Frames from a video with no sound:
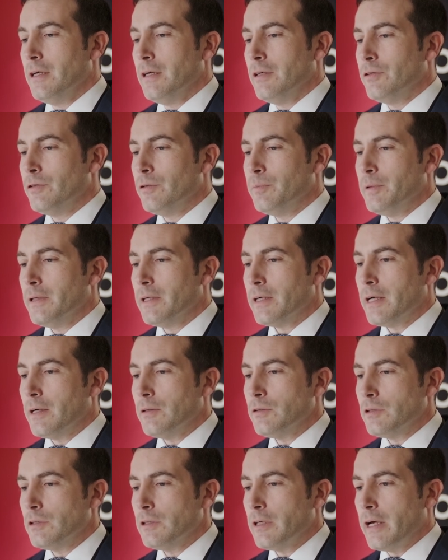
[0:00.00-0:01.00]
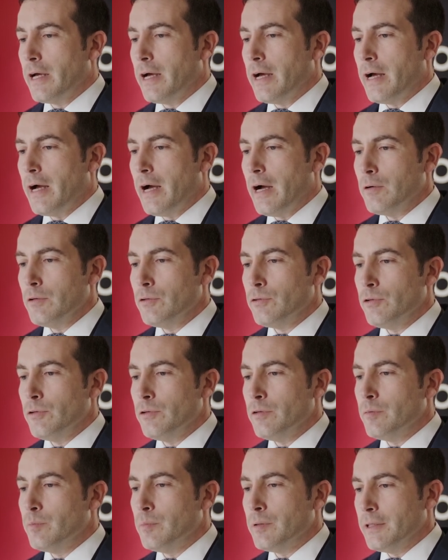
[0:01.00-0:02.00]
European countries, how
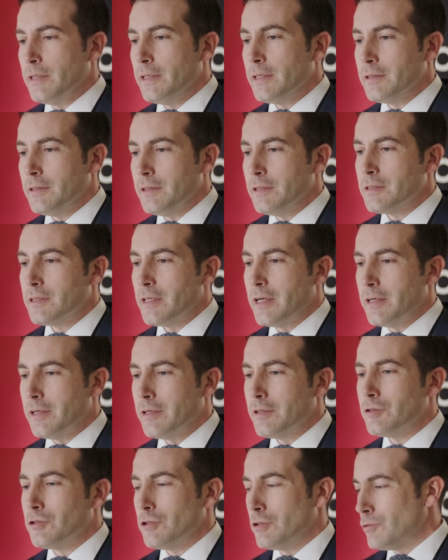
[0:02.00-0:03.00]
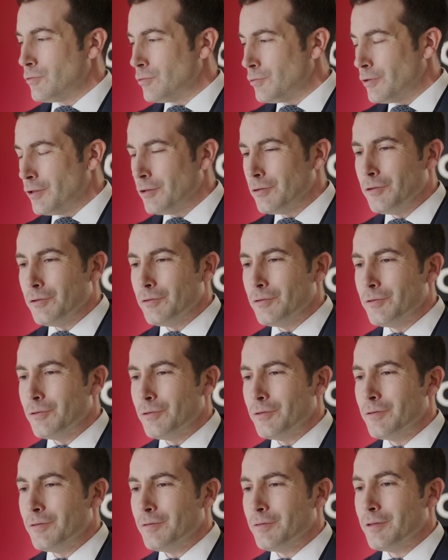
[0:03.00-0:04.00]
to bring this energy to the new,